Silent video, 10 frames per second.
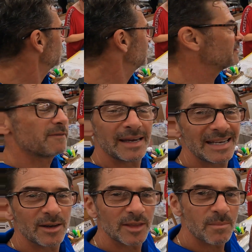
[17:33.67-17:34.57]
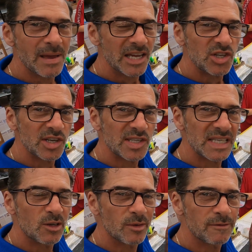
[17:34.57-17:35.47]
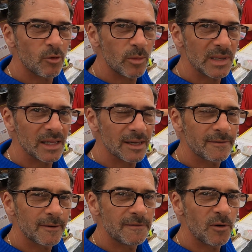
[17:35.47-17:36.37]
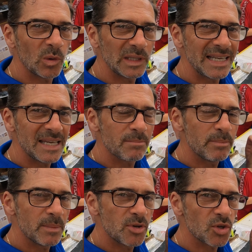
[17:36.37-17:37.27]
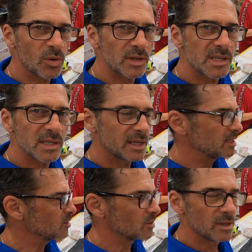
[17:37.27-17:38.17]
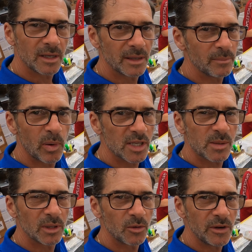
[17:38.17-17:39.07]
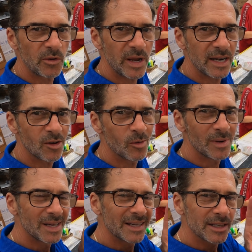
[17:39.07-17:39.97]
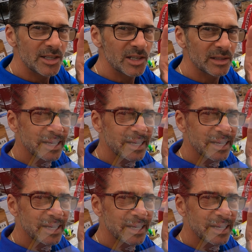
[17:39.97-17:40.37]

we're going to find out the magic secret formula for folding bib shorts. I know, impossible to recreate at home until